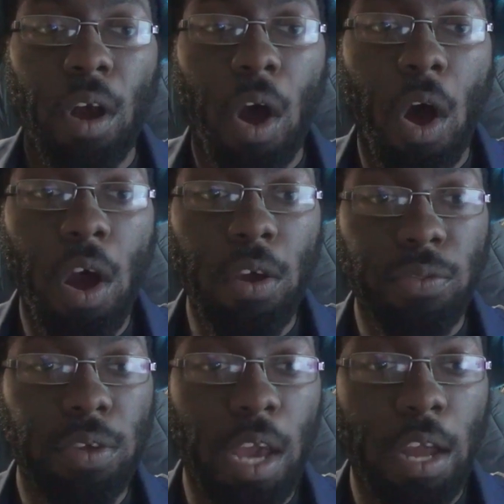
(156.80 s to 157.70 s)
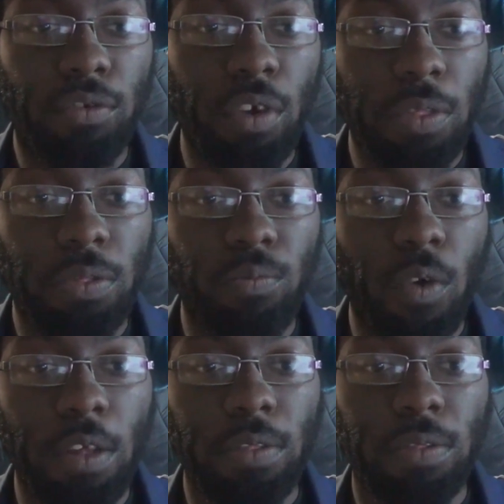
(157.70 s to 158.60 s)
Honestly, I just
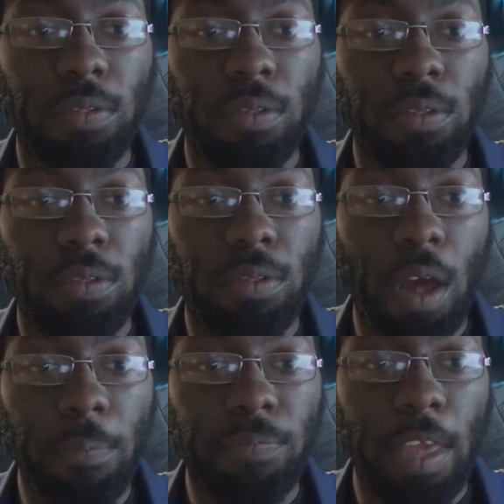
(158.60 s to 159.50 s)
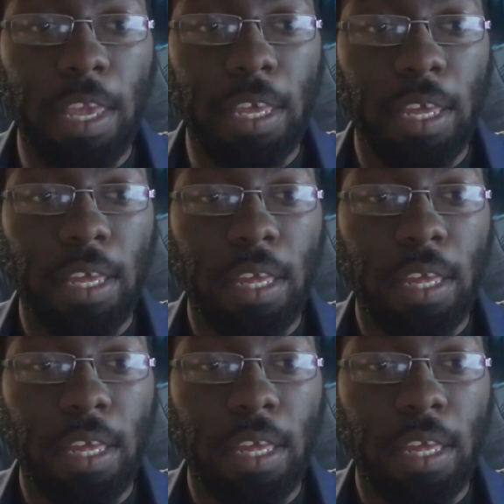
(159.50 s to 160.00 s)
want something